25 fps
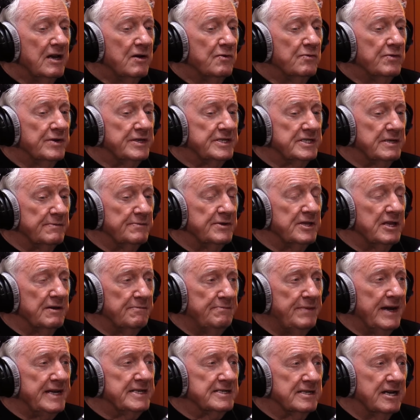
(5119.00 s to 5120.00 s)
with some of the
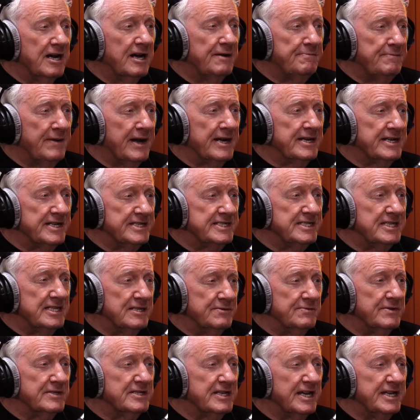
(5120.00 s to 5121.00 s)
best carp anglers in
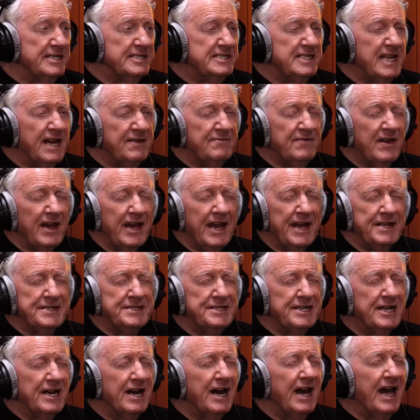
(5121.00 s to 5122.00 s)
the world. It never
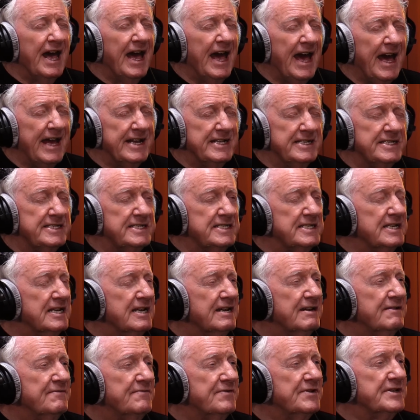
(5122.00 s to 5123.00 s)
entered our heads
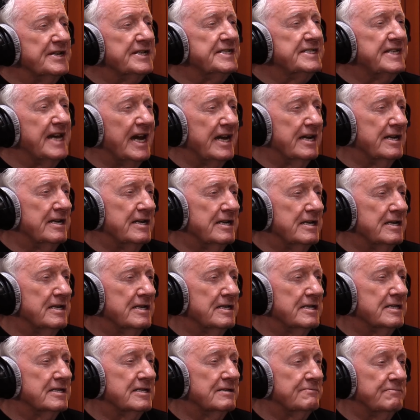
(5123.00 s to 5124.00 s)
for a second
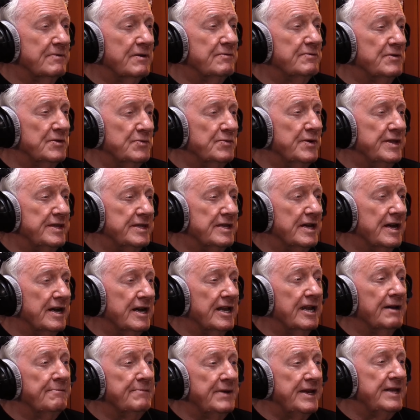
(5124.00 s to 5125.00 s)
that we would win that,
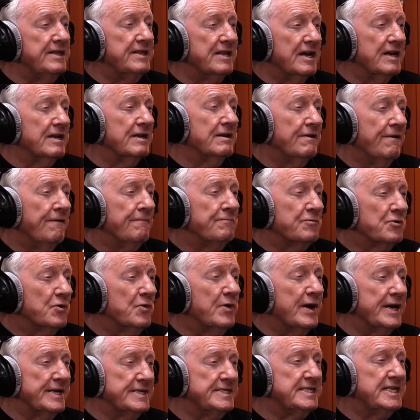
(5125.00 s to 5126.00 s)
and I mean that
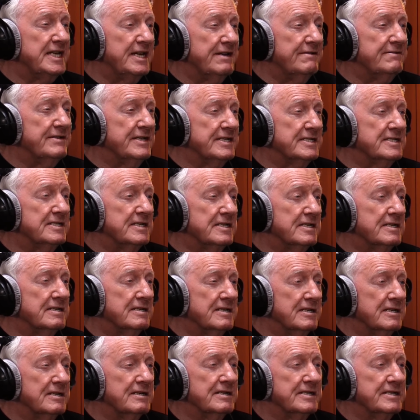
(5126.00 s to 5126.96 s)
quite seriously.